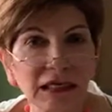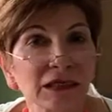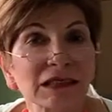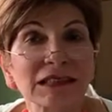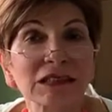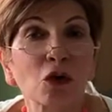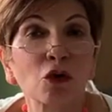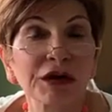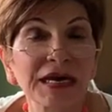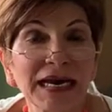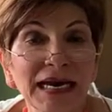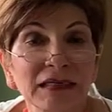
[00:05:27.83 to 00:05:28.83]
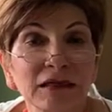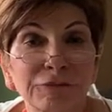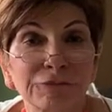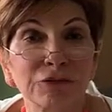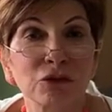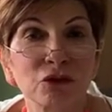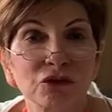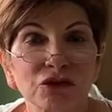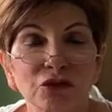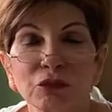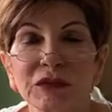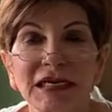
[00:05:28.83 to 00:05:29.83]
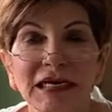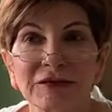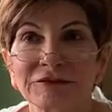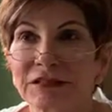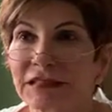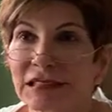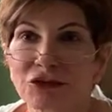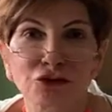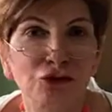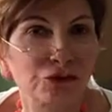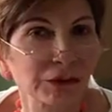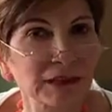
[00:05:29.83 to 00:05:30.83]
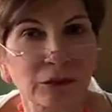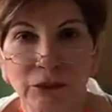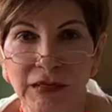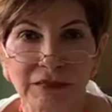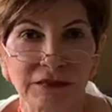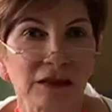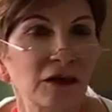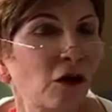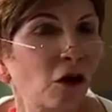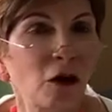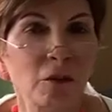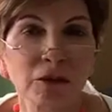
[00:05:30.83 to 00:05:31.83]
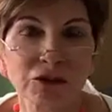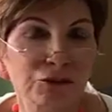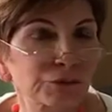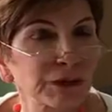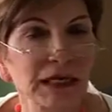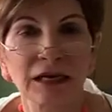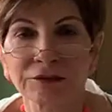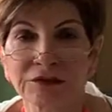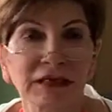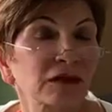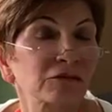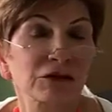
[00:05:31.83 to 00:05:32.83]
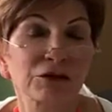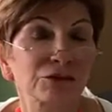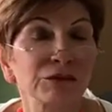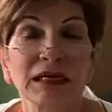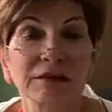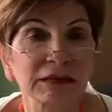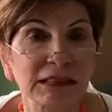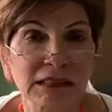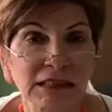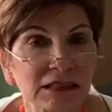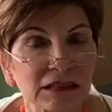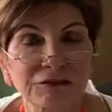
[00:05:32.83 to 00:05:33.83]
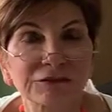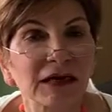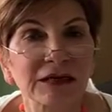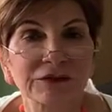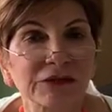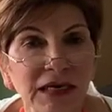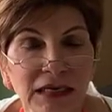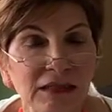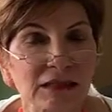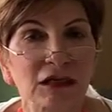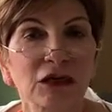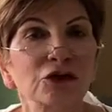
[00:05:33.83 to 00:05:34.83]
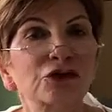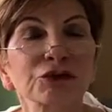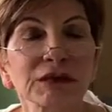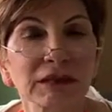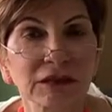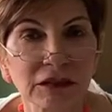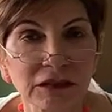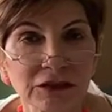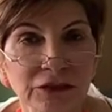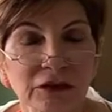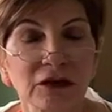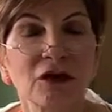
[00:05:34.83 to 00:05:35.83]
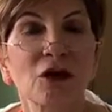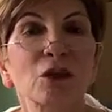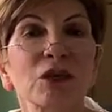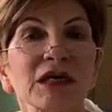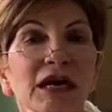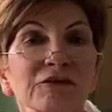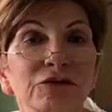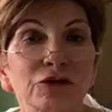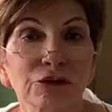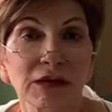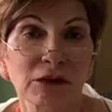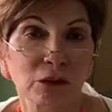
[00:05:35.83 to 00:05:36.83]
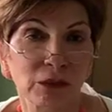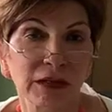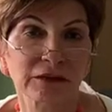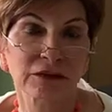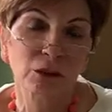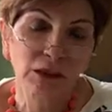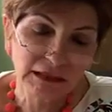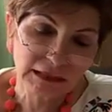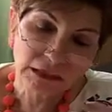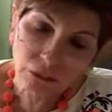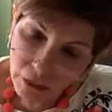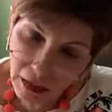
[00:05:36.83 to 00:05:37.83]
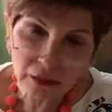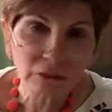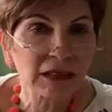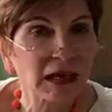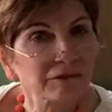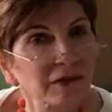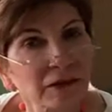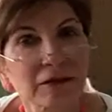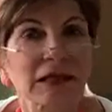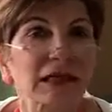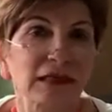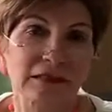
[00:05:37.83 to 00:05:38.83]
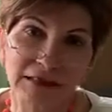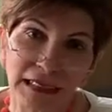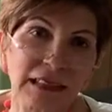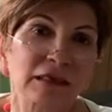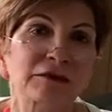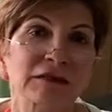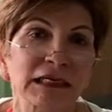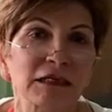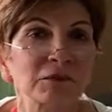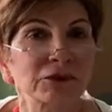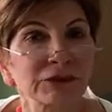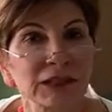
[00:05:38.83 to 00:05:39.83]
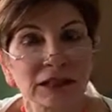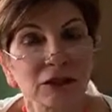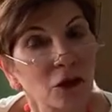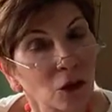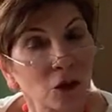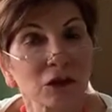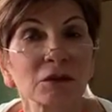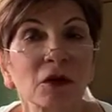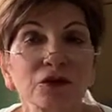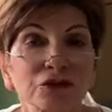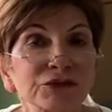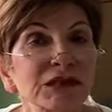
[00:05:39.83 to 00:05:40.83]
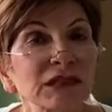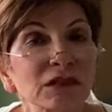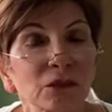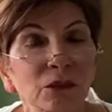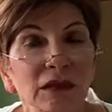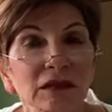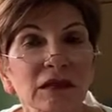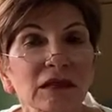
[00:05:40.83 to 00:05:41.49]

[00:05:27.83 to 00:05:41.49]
this organic foods. We have such great weather, almost 300 out of the 365 days during the year. We have great weather. Once in a while we have hurricanes like Hurricane Maria, or the most recent one,